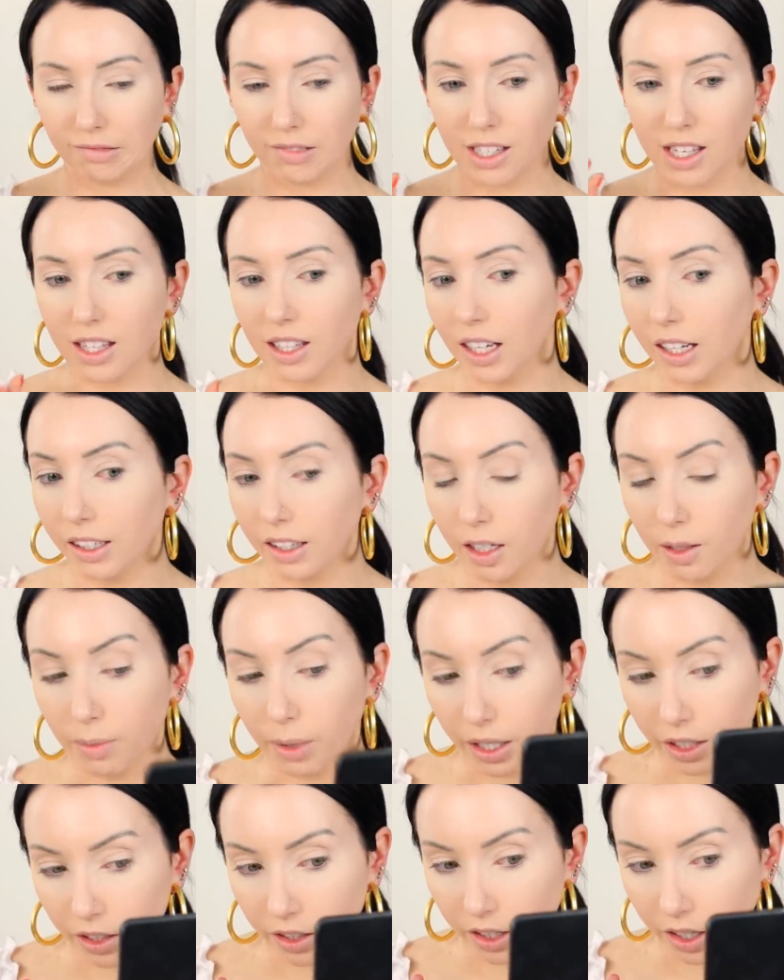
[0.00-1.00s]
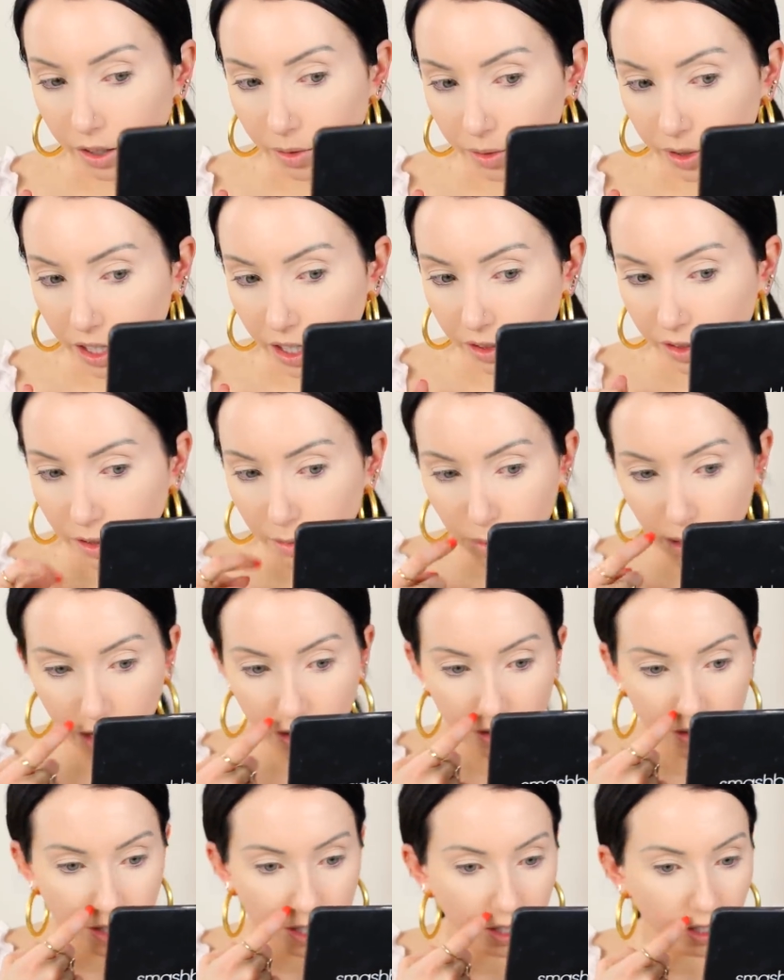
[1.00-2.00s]
slightly better than without the
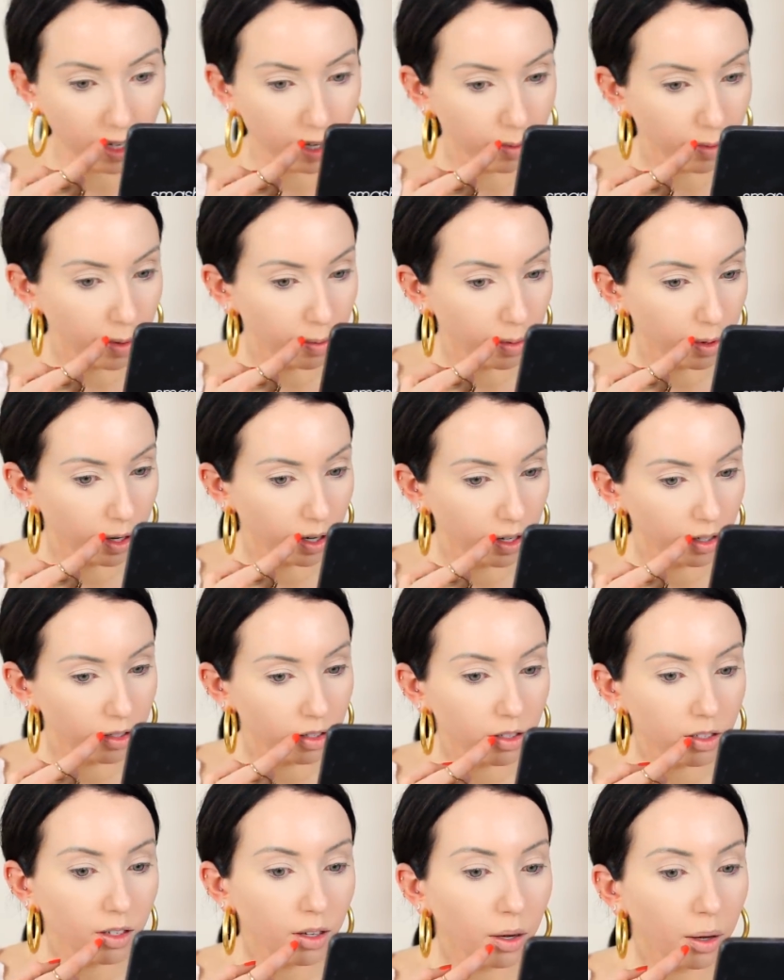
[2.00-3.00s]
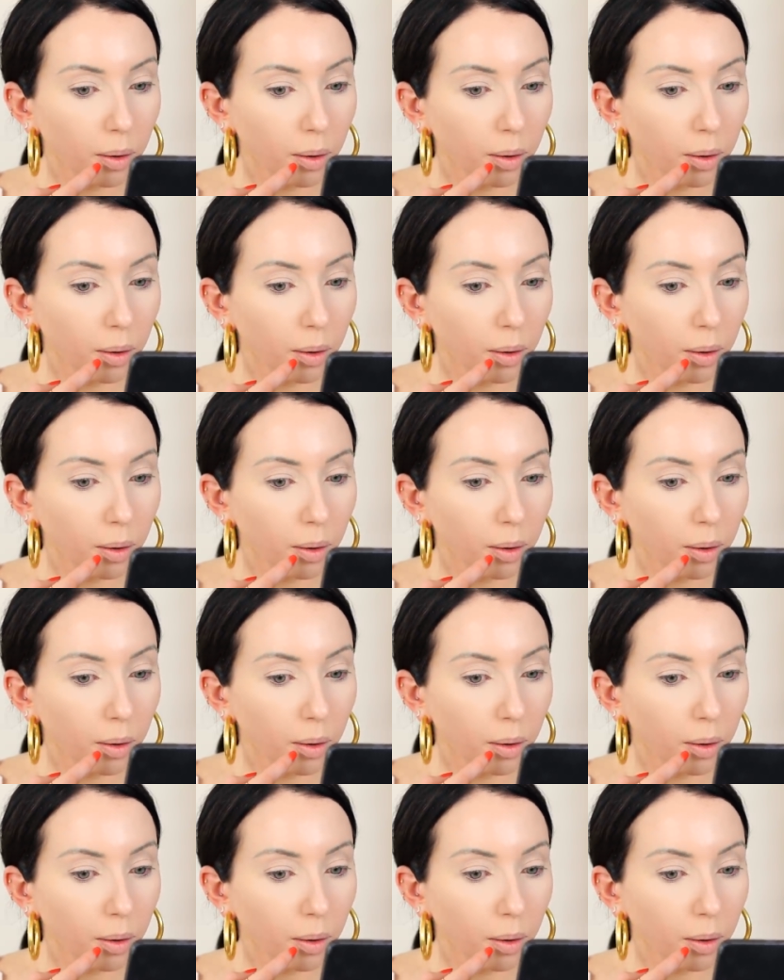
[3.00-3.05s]
powder right there on my pores.